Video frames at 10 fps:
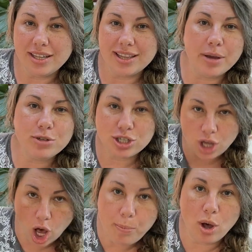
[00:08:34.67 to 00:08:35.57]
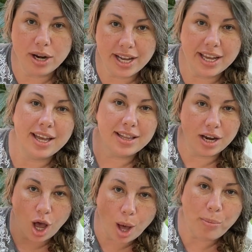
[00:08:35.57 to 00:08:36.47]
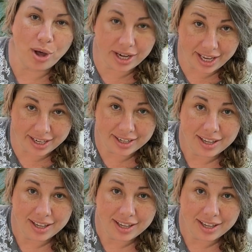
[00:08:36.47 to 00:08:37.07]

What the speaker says: they would just hop on it and then hop on in,